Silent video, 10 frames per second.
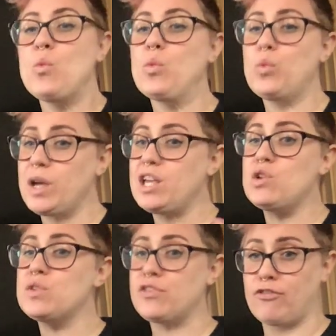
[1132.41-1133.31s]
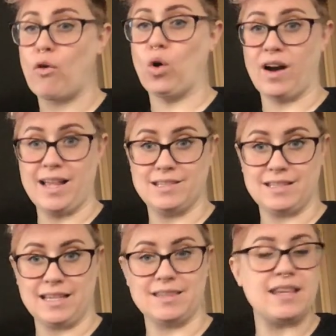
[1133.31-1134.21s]
We use for and
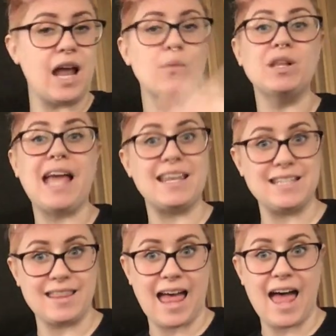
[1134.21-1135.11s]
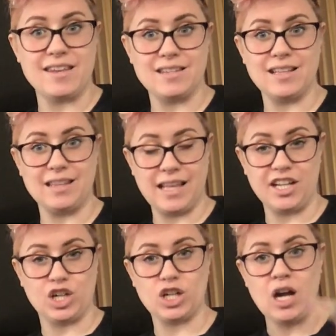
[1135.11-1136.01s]
since, and I will get to that
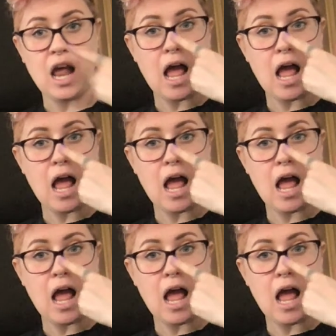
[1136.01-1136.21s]
later.